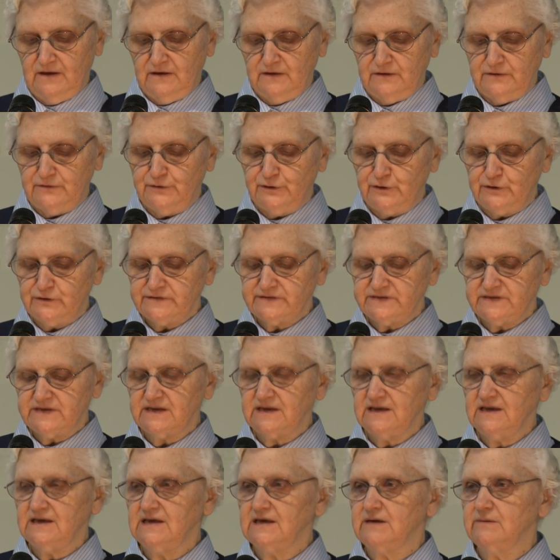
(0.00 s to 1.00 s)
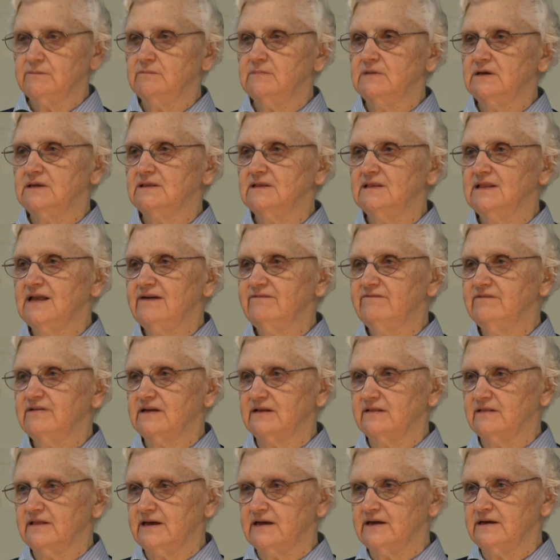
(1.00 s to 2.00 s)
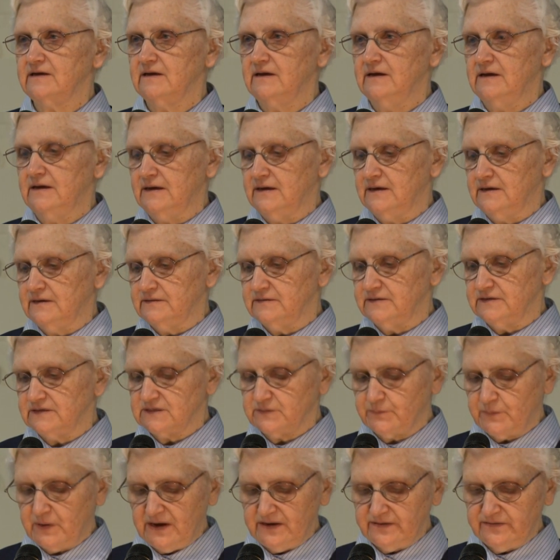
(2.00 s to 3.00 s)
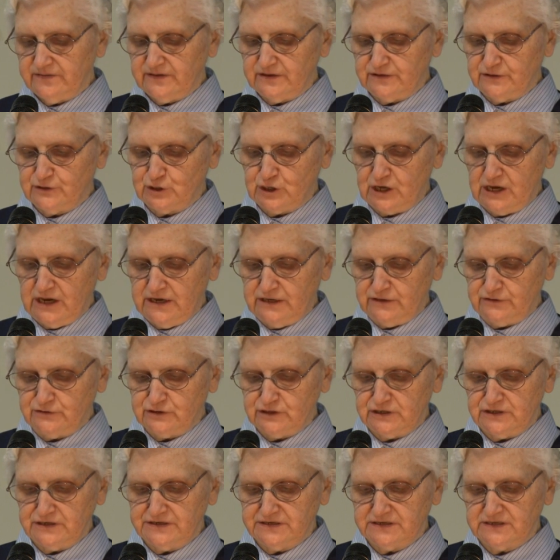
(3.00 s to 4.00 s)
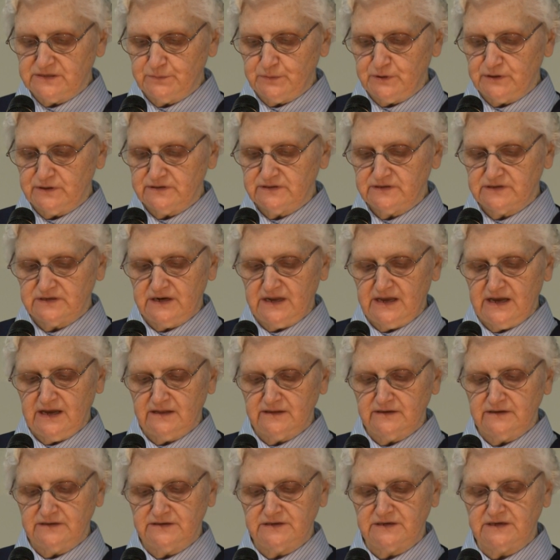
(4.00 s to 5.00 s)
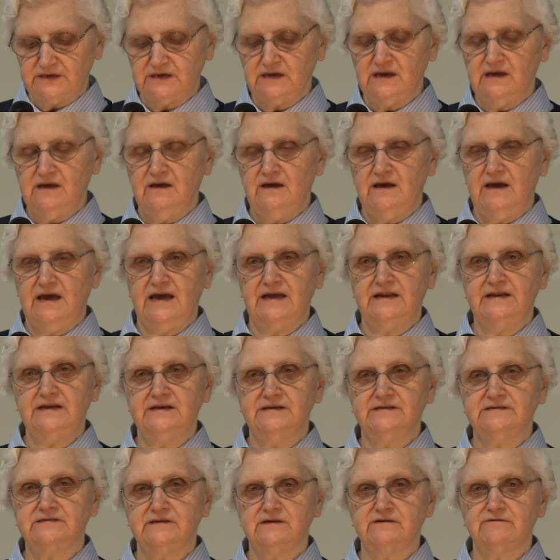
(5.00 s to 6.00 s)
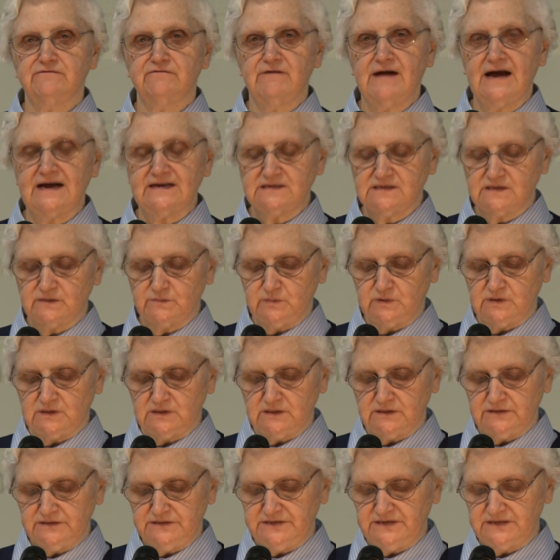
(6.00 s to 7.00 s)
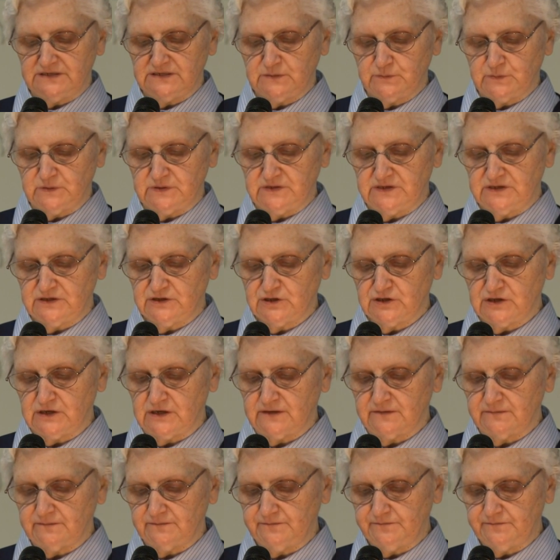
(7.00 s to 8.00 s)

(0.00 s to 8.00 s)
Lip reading: nursing him lovingly despite the change in his personality and his irascible disposition.